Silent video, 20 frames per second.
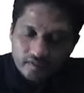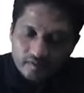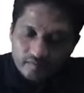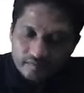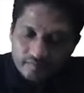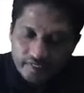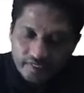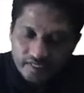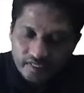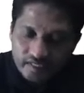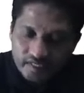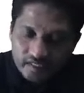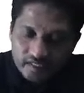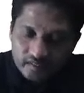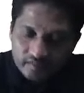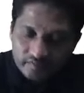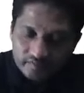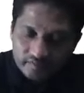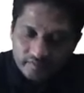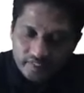Middle
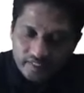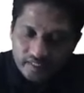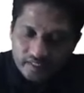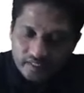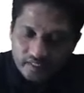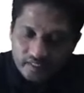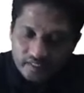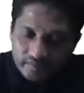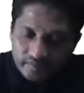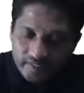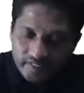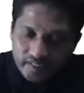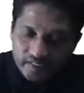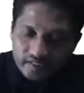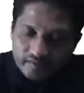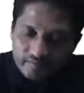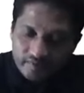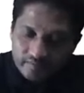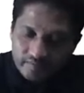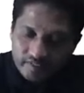term,
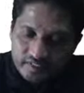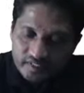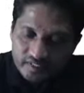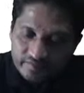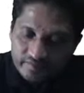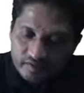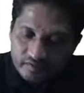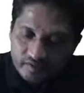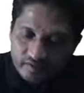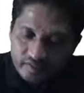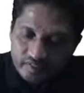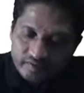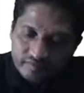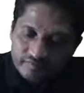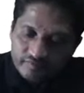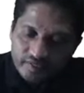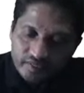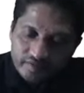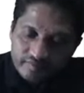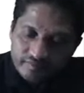middle will be 7 only.
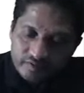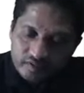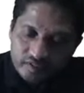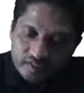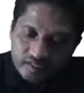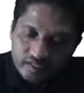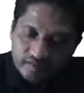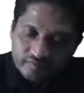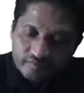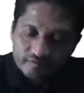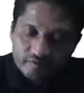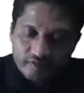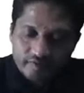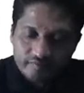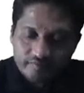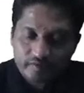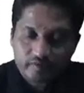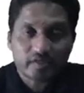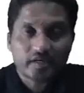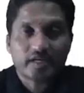5 on the left,
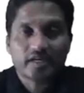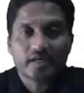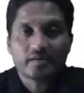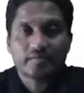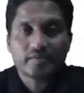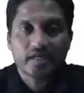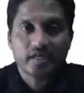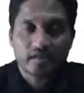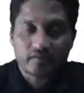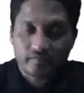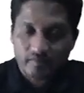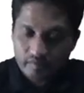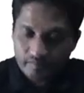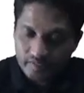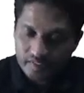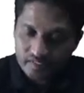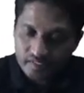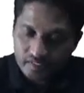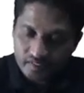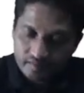5 on the right. Middle will
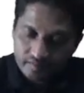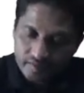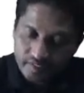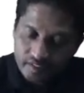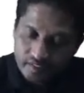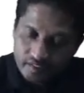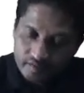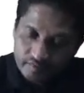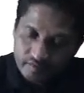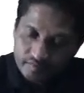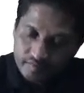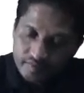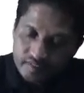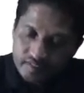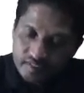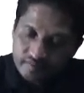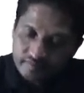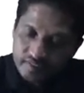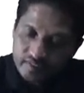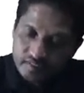be
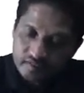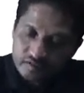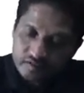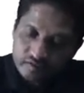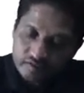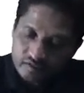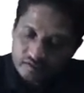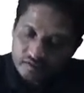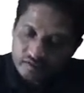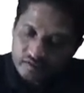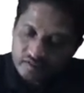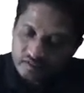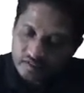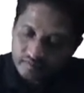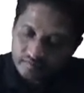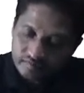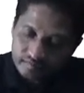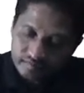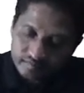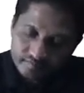7. So this is
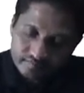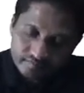sum.